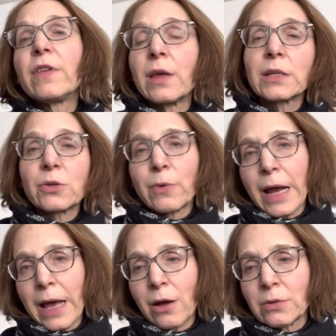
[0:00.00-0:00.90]
things
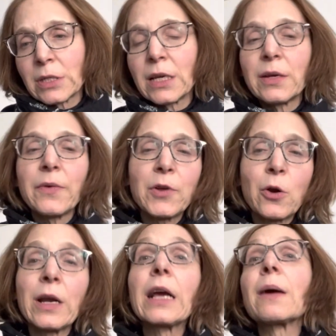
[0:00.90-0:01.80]
around to, you know,
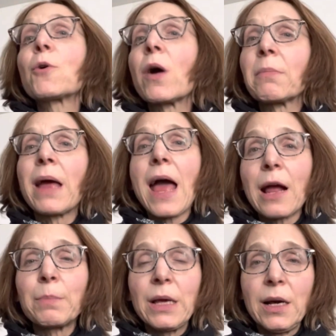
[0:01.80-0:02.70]
and I kept going
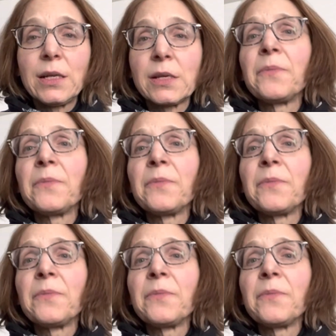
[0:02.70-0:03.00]
back because